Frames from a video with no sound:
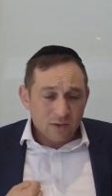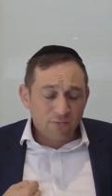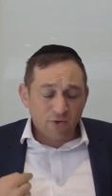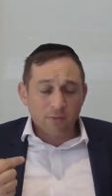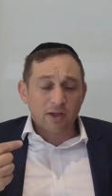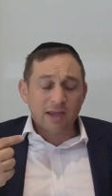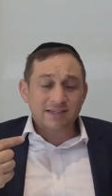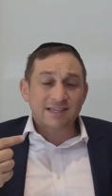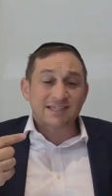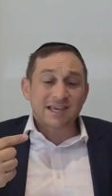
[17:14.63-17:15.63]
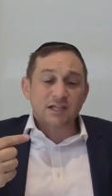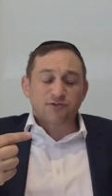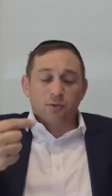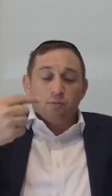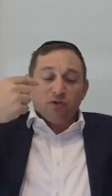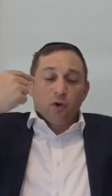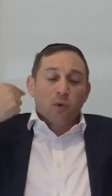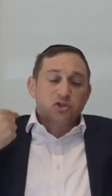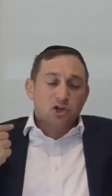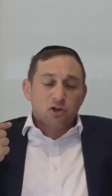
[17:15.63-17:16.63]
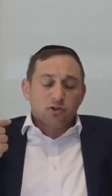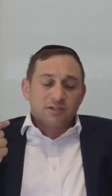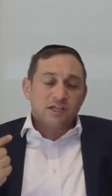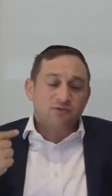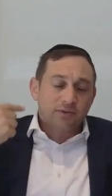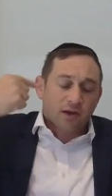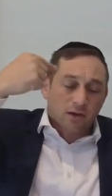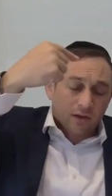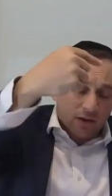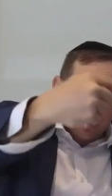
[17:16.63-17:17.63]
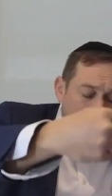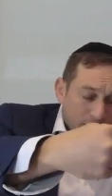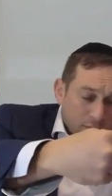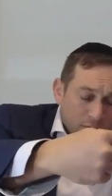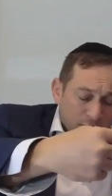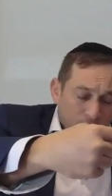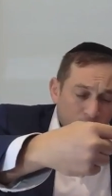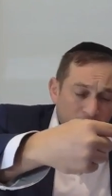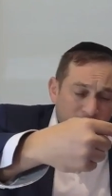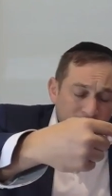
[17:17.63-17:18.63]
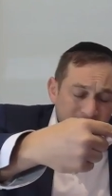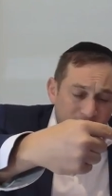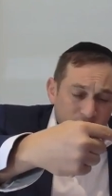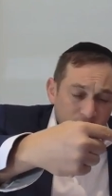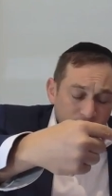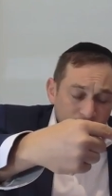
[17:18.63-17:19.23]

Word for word: from, is it six from the original or six from the, what, what it comes out to?